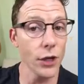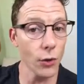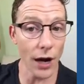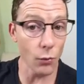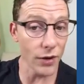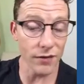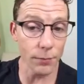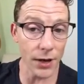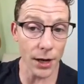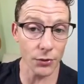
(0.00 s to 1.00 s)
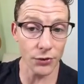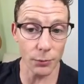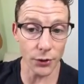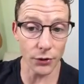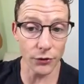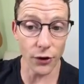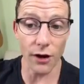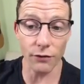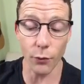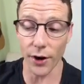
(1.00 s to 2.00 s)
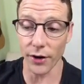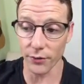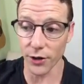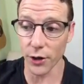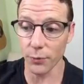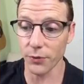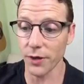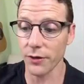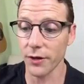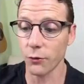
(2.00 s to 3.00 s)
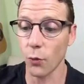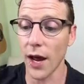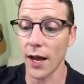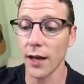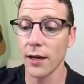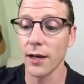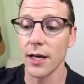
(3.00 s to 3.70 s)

how we've been able to build software, in this way.